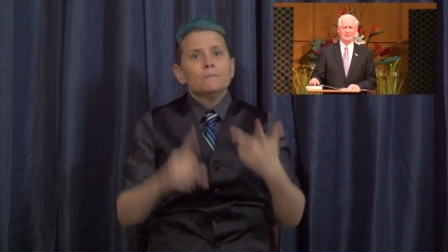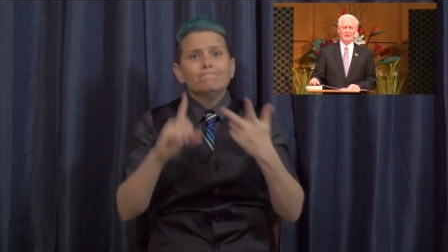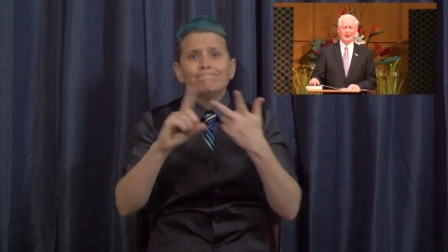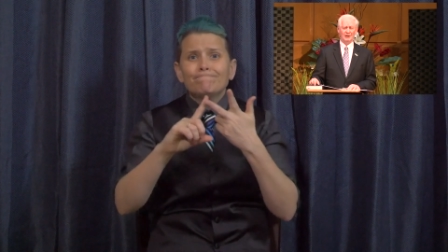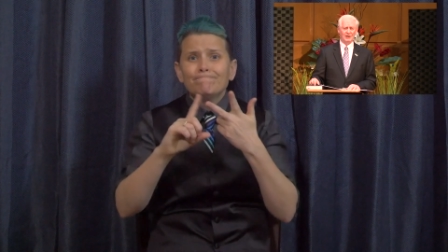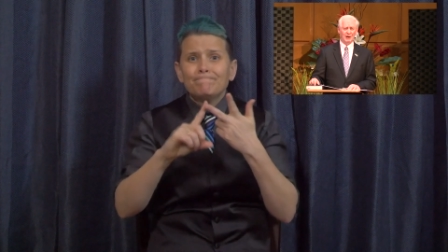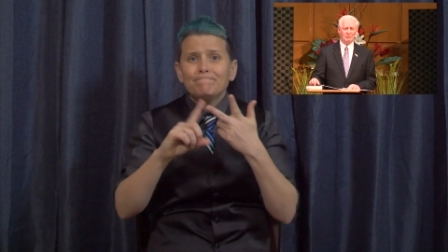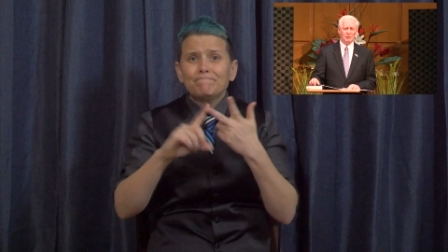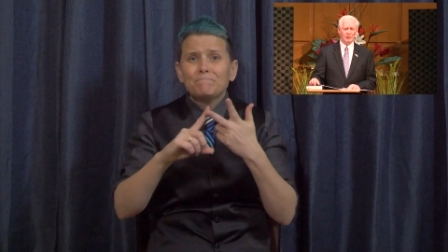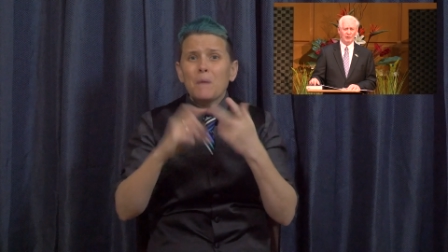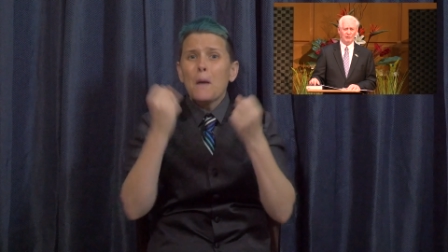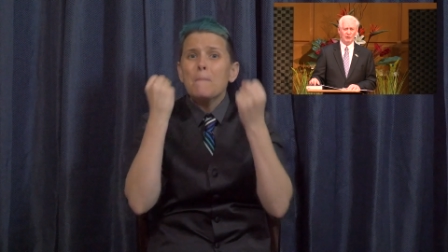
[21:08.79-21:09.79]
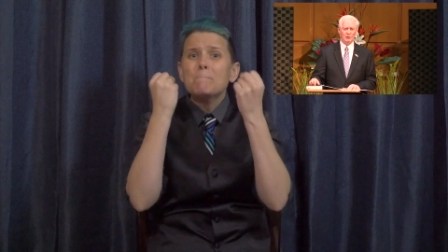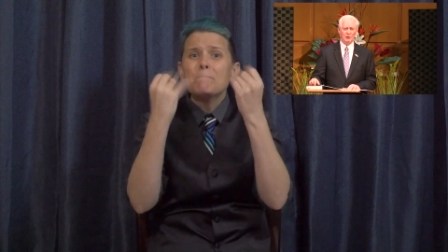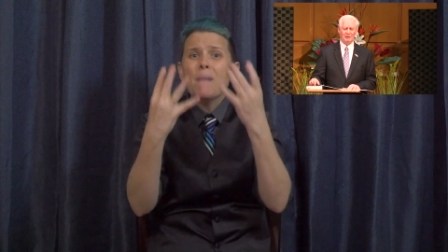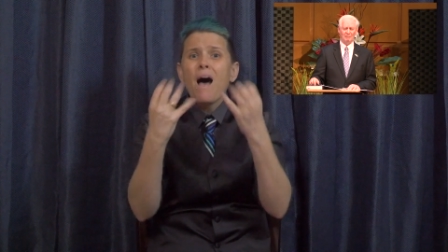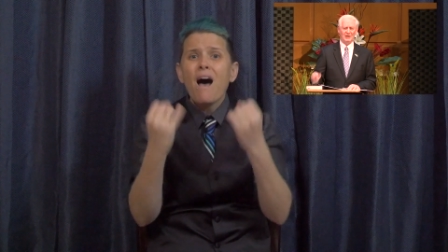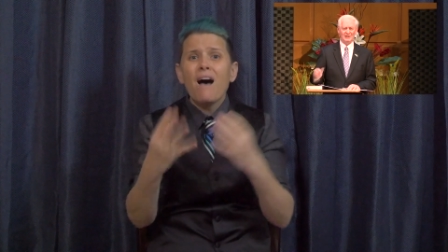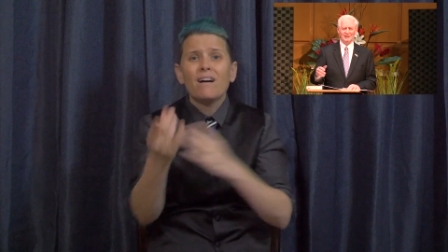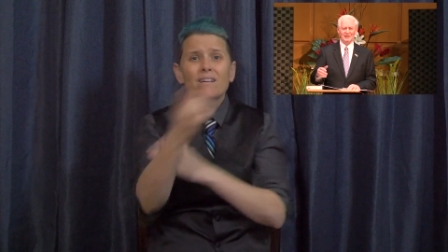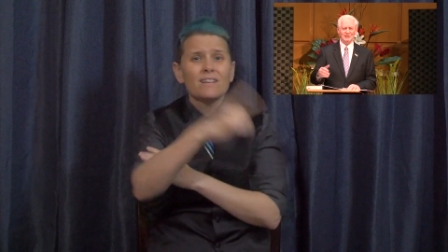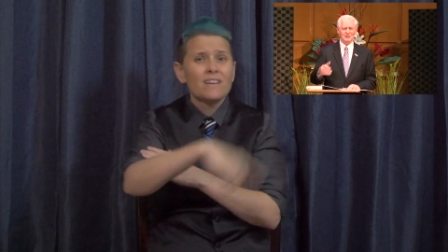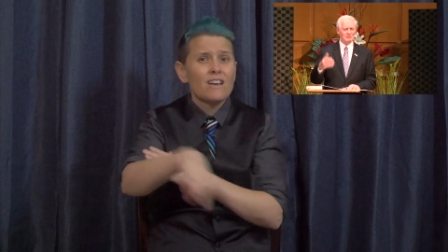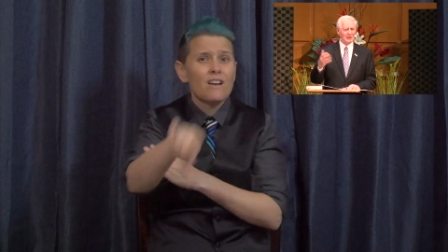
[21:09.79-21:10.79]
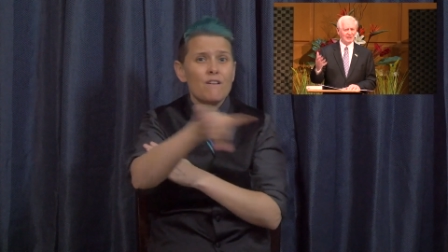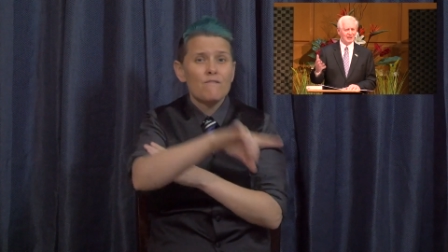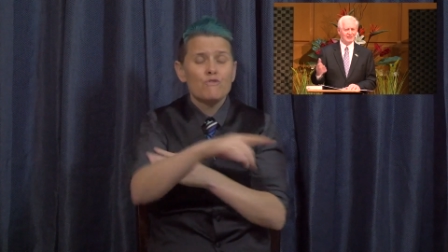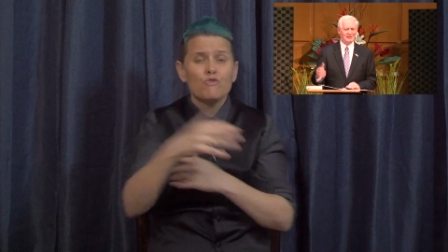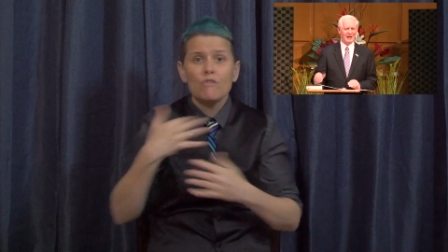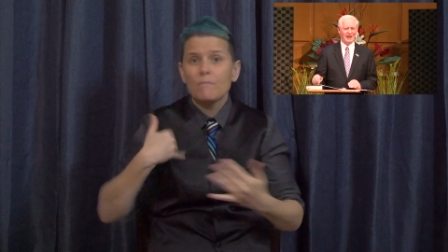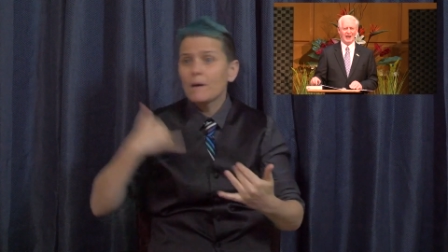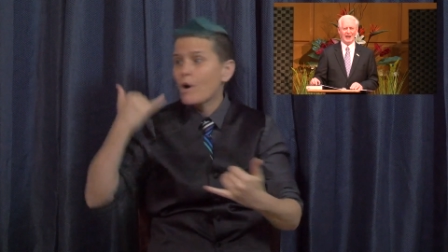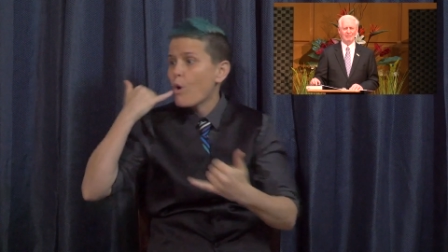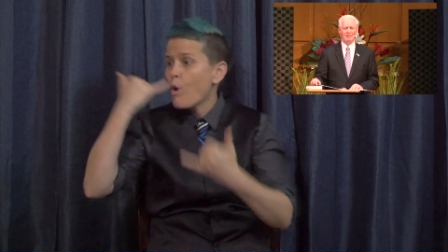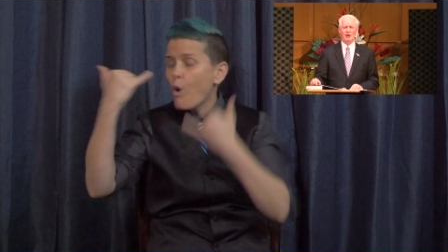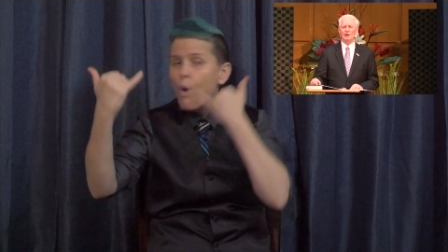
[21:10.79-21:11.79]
A number of you have been spending time